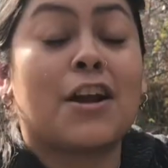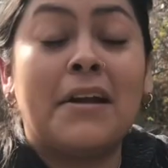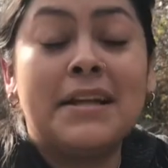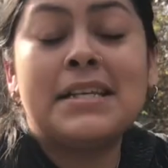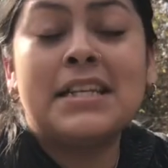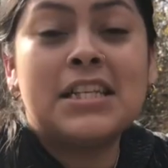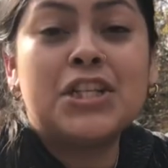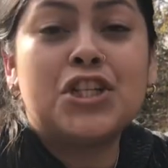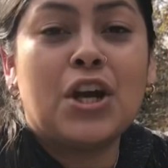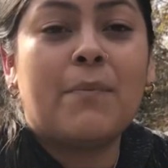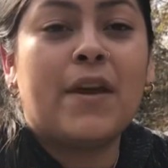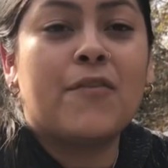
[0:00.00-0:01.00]
Sorry, I tend to
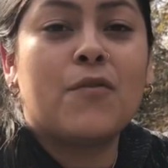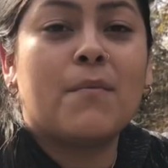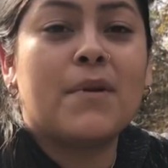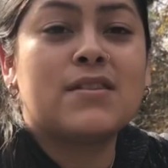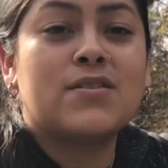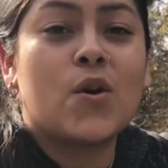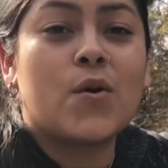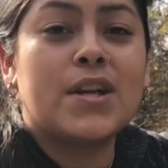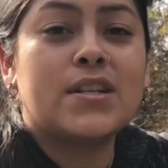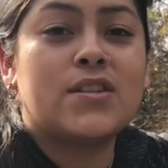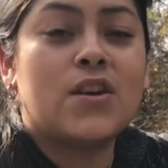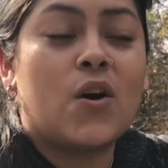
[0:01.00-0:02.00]
jump everywhere in my
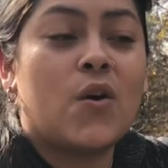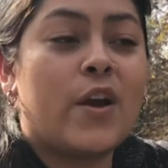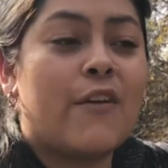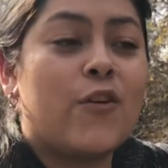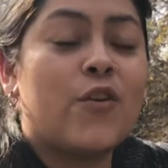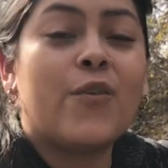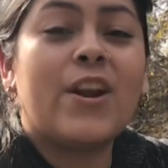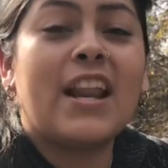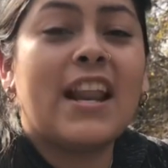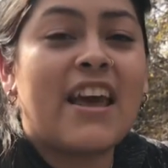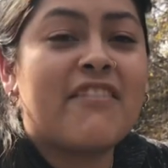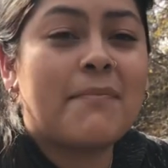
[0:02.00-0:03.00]
stories. So if you
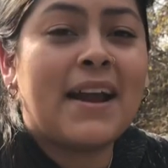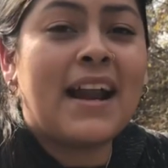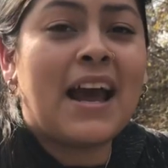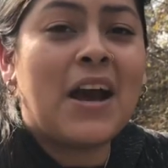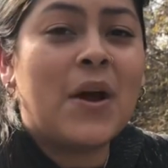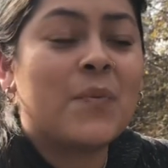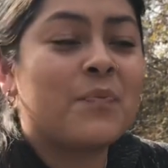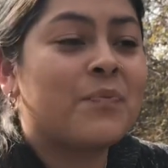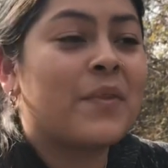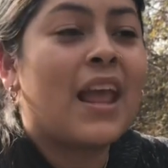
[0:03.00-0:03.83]
already left by now,